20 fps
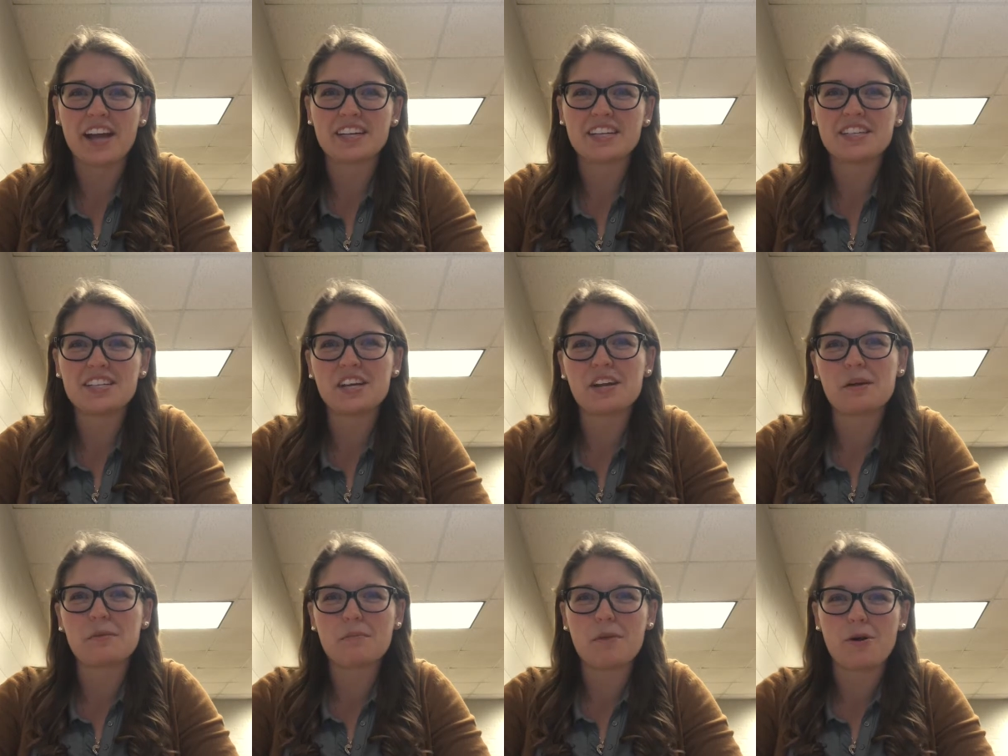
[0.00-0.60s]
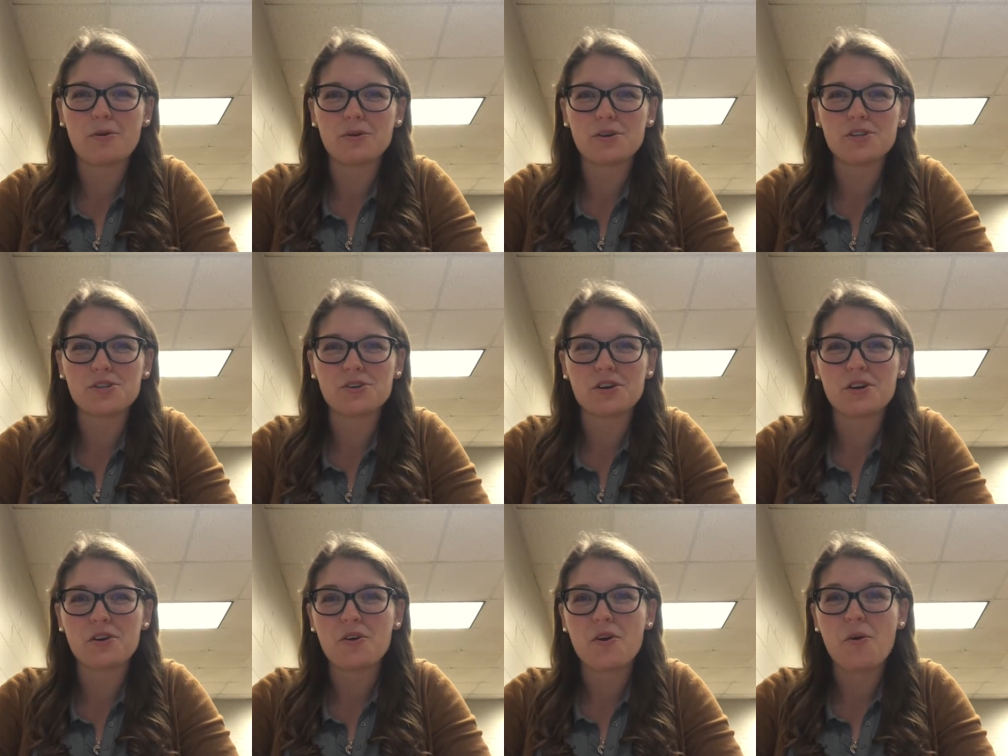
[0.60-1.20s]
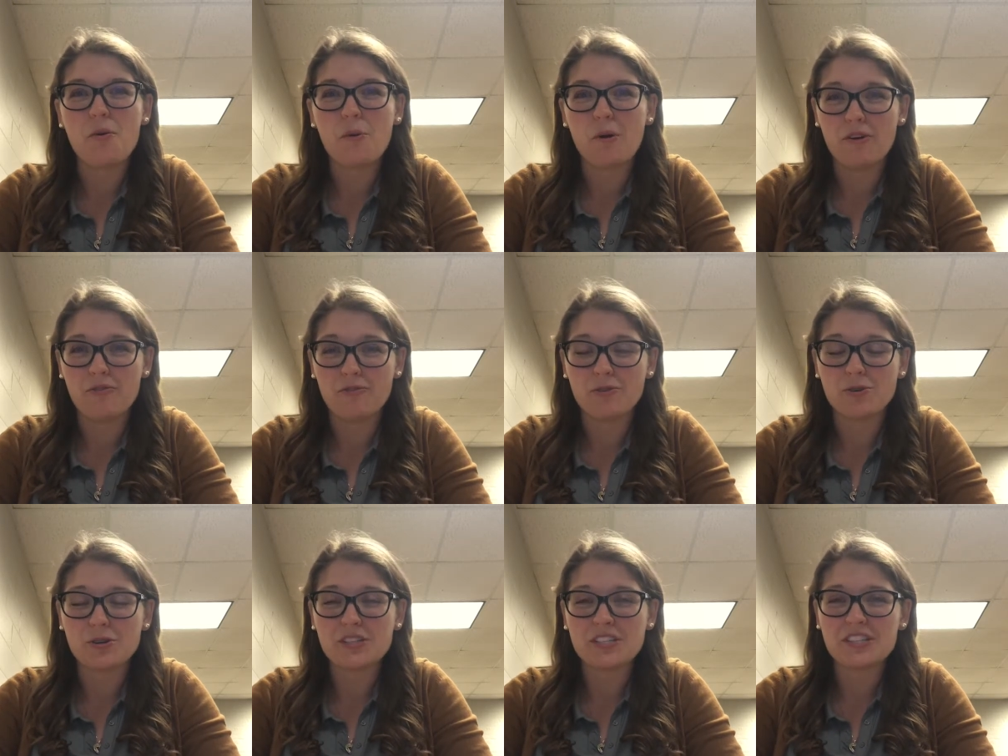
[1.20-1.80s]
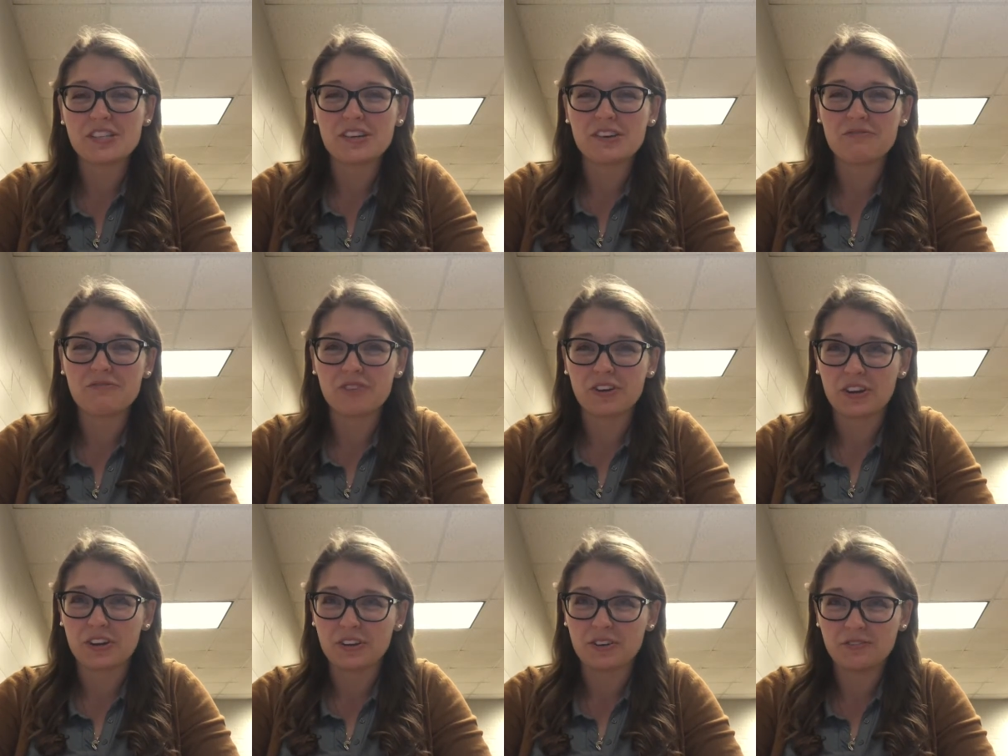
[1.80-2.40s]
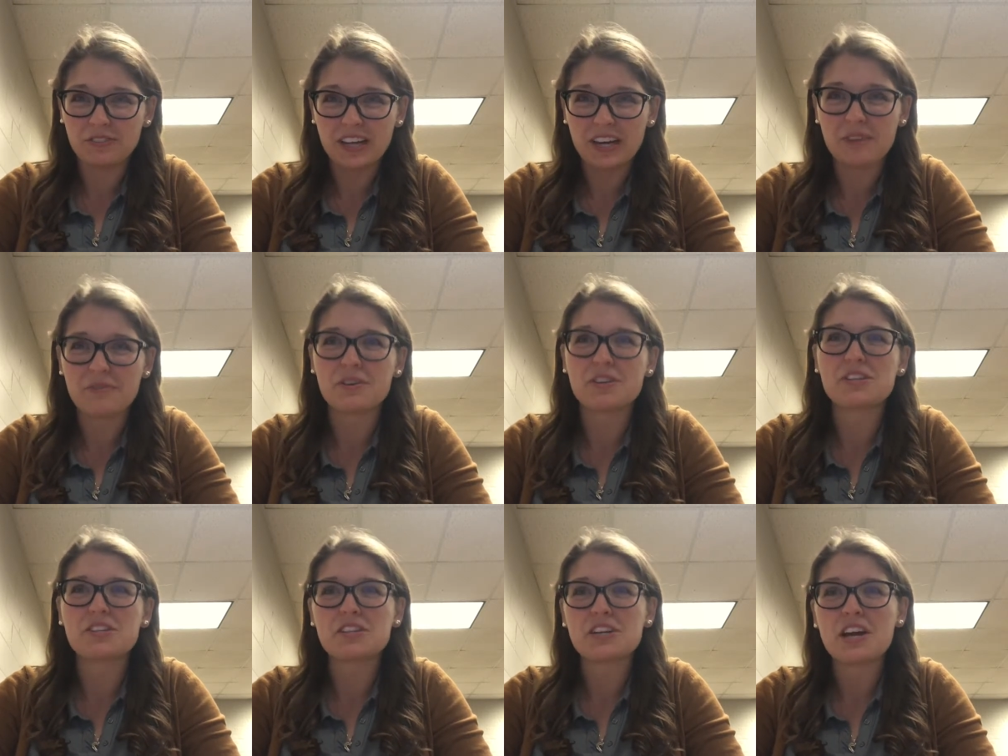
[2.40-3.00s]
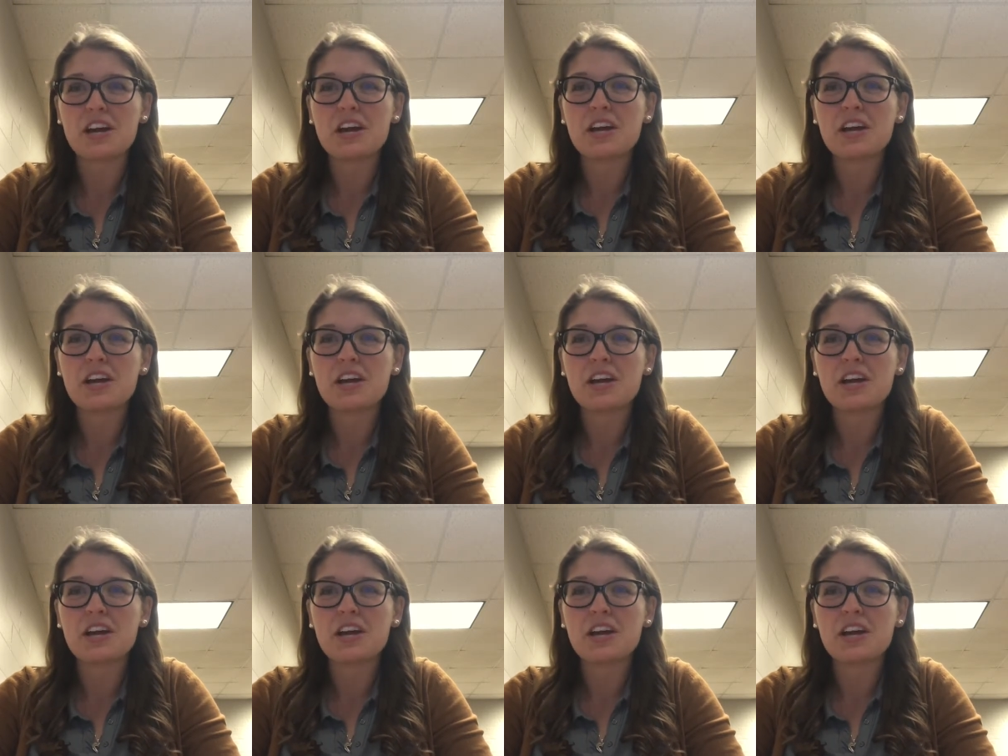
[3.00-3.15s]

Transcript: annotating poetry while focusing on figurative language.